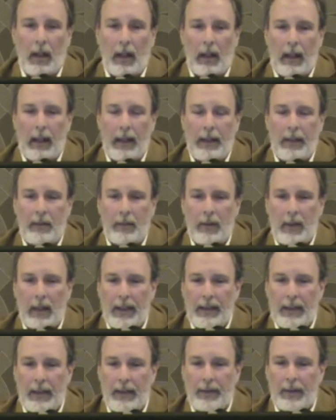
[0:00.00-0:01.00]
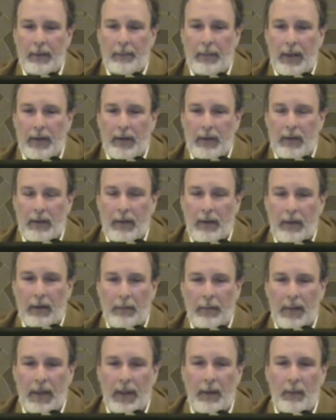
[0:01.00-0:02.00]
I didn't realize how special your
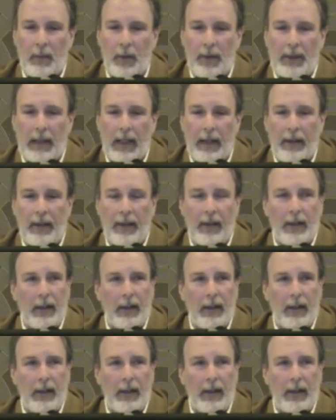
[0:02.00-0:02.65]
PM was out here,